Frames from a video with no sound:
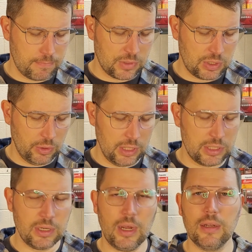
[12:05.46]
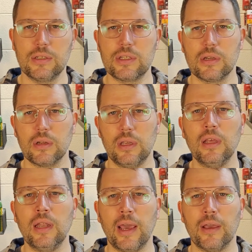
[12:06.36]
So it's not necessarily an
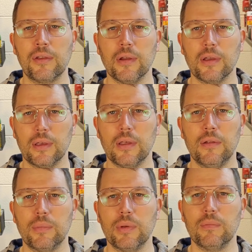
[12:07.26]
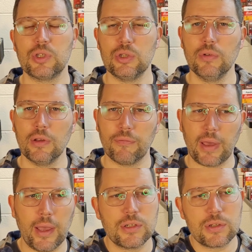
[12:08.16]
inaccurate gun, but shooting it
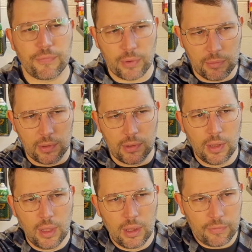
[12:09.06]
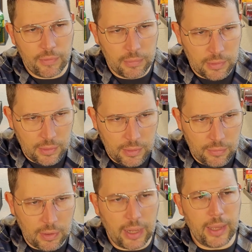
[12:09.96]
fast from a
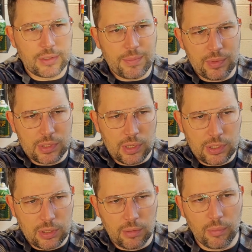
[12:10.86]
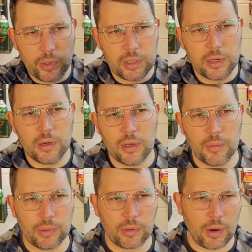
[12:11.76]
relaxed position and bringing it
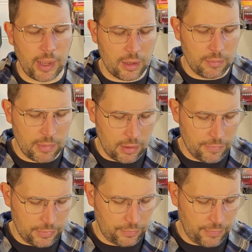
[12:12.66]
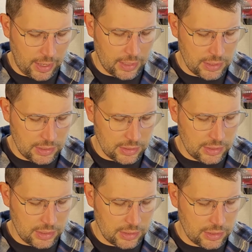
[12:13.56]
up and cracking them off as fast
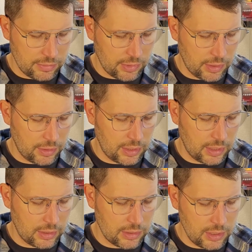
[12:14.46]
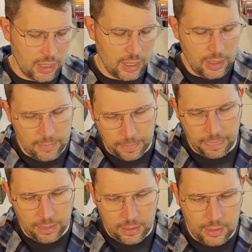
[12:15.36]
as some other things,
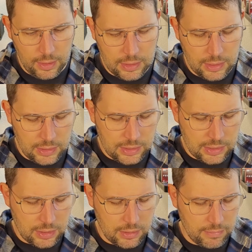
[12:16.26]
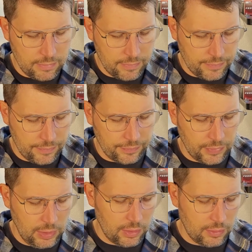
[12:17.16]
it's
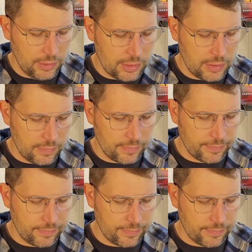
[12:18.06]
you know, it's